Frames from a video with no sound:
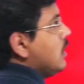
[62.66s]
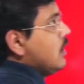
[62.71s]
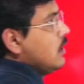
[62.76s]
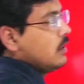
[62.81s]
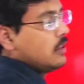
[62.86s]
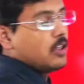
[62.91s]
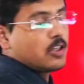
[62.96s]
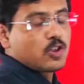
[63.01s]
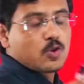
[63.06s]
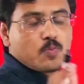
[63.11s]

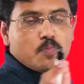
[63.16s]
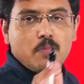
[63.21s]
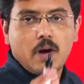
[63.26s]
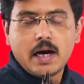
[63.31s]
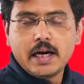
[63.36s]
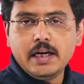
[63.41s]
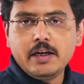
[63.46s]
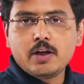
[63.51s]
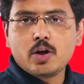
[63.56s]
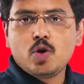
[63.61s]
this
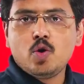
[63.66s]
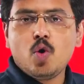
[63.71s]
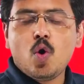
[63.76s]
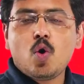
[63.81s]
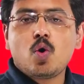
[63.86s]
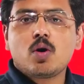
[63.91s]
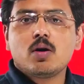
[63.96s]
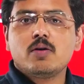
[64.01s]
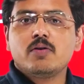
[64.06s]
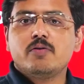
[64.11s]
might
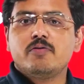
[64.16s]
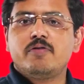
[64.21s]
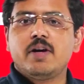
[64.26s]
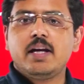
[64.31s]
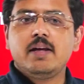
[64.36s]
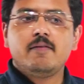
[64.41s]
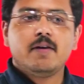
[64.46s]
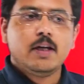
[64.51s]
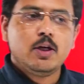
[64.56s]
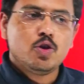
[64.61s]
look
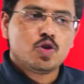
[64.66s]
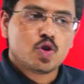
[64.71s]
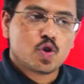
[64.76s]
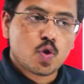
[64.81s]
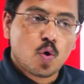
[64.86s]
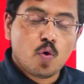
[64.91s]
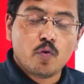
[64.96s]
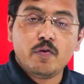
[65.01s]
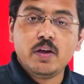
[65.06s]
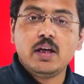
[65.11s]
very, very
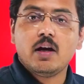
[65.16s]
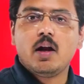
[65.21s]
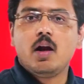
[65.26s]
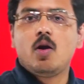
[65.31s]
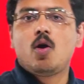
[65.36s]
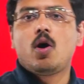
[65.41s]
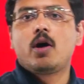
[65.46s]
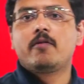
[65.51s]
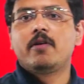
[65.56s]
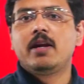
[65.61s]
jovial
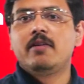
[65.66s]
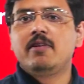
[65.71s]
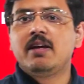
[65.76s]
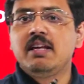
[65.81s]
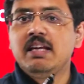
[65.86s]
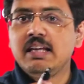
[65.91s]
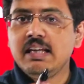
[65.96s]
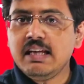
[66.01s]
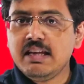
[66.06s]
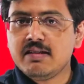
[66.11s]
or very,
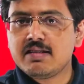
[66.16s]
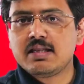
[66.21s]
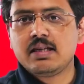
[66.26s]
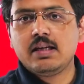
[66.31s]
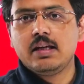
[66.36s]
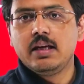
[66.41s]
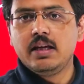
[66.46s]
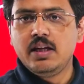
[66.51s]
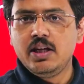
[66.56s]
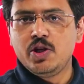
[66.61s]
very
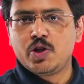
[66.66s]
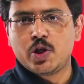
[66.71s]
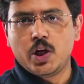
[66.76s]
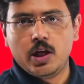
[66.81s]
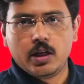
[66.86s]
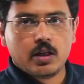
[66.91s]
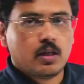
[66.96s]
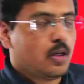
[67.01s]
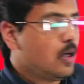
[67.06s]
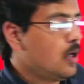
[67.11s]
easy initially,